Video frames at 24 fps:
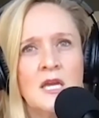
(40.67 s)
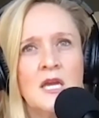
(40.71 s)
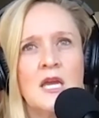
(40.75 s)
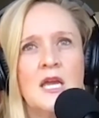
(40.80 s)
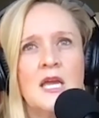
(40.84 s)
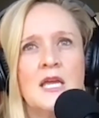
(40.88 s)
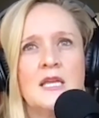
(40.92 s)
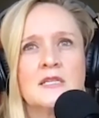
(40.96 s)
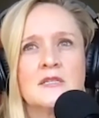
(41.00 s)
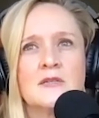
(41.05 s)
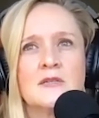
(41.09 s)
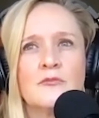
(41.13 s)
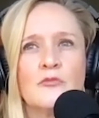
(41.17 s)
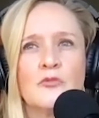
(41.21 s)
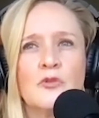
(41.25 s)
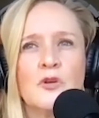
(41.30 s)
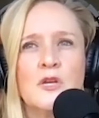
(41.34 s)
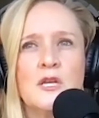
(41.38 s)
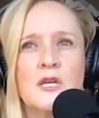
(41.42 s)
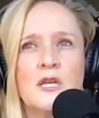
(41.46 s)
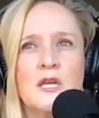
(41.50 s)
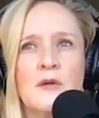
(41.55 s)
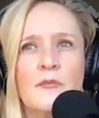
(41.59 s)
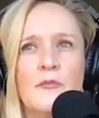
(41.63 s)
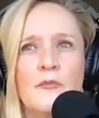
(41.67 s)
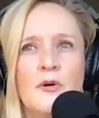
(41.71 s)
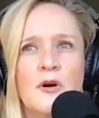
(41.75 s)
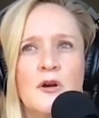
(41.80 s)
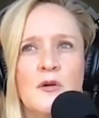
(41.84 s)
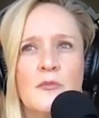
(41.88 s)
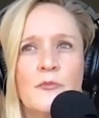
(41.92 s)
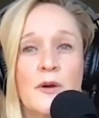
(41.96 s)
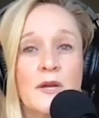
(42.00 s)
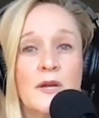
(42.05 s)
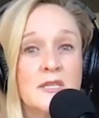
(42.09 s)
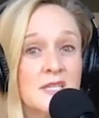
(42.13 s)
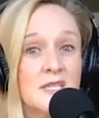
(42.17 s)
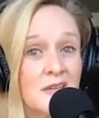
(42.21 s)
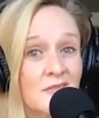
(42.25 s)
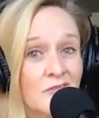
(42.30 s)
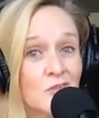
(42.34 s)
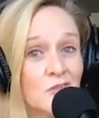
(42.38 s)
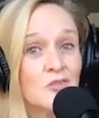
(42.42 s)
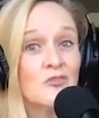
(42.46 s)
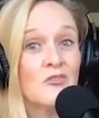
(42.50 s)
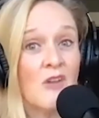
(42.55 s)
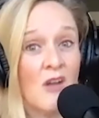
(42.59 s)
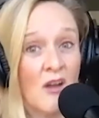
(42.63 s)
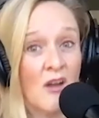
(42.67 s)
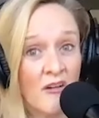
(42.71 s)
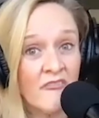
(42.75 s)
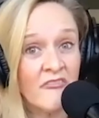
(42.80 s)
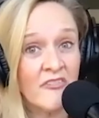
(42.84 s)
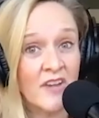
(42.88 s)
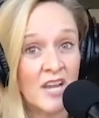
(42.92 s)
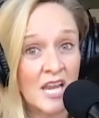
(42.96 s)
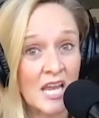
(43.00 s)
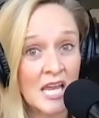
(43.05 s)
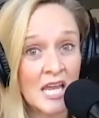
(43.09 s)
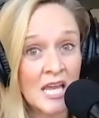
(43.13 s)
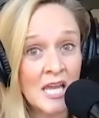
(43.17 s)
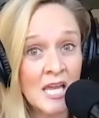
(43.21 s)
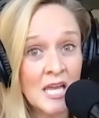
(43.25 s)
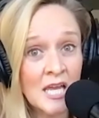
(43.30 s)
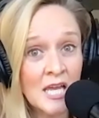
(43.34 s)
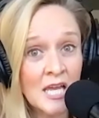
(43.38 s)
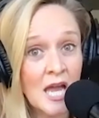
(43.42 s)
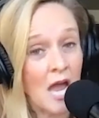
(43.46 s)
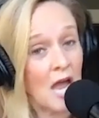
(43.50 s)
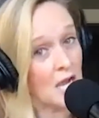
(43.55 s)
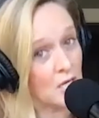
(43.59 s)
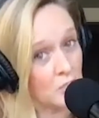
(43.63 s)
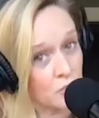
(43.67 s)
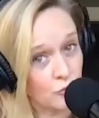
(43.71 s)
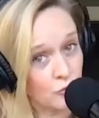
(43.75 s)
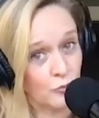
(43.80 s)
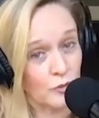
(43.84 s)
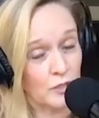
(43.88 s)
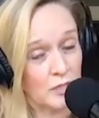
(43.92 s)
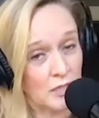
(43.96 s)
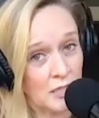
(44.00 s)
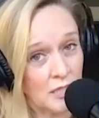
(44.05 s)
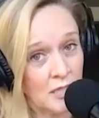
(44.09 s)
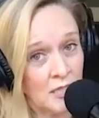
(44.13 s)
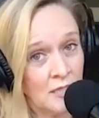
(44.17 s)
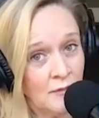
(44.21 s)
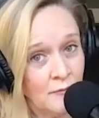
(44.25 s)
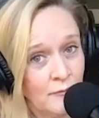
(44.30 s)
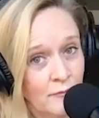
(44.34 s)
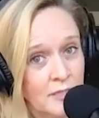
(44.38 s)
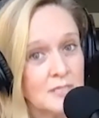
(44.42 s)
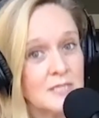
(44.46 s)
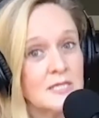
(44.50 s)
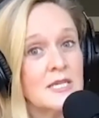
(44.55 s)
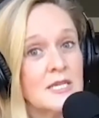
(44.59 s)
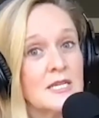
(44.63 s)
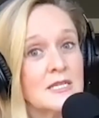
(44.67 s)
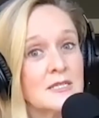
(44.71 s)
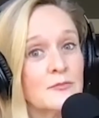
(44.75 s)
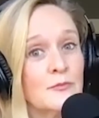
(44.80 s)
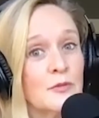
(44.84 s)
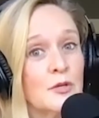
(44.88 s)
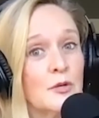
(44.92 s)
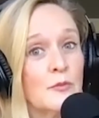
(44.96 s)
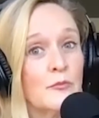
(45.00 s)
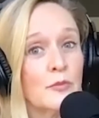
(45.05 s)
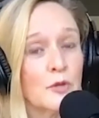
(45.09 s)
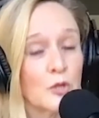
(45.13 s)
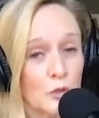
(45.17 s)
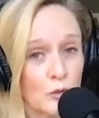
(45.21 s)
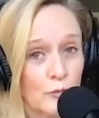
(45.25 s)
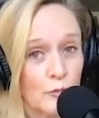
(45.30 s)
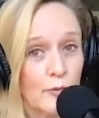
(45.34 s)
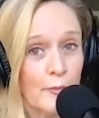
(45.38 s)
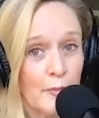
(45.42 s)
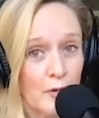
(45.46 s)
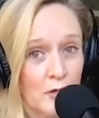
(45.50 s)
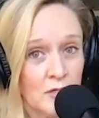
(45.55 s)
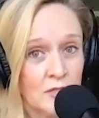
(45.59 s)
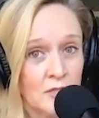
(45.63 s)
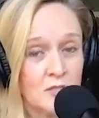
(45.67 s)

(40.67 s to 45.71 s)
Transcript: and I'm reading a book by David Duchovny, actually, because he asked me to blurb a book.